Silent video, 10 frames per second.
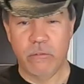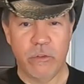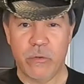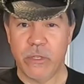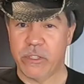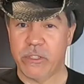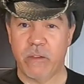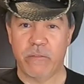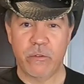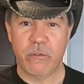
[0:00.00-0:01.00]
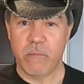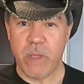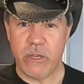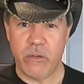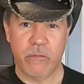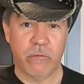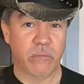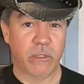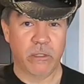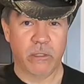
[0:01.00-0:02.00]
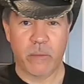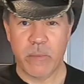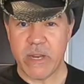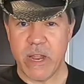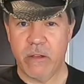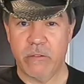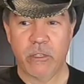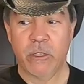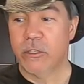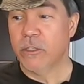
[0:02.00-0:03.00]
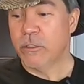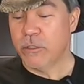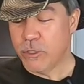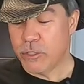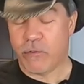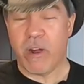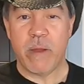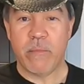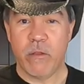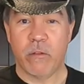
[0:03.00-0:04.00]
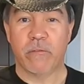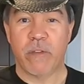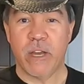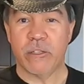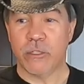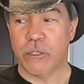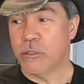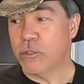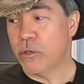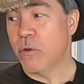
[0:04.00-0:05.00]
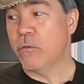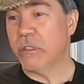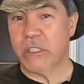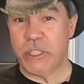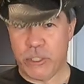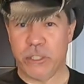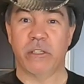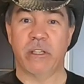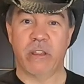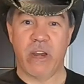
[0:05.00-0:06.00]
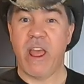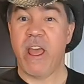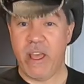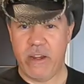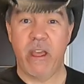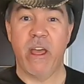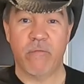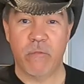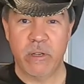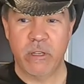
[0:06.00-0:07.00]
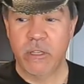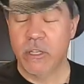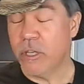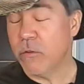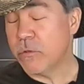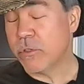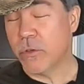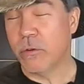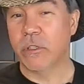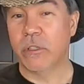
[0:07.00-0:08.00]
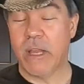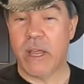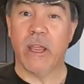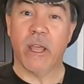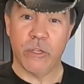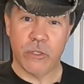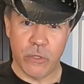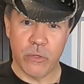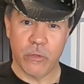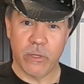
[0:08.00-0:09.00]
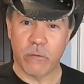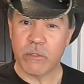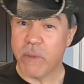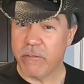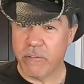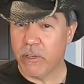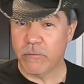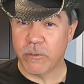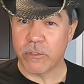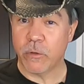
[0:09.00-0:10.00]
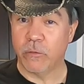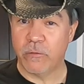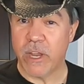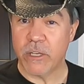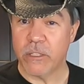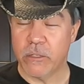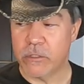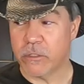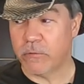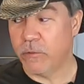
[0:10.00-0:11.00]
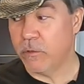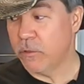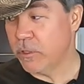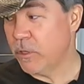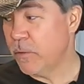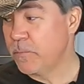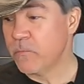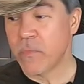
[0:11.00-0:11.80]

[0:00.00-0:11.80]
knew his stuff, knew the menu up and down, described the old-fashioned so deliciously that I had to have one. It was so good, I had two. And that was my very first old-fashioned. That was just a few years ago.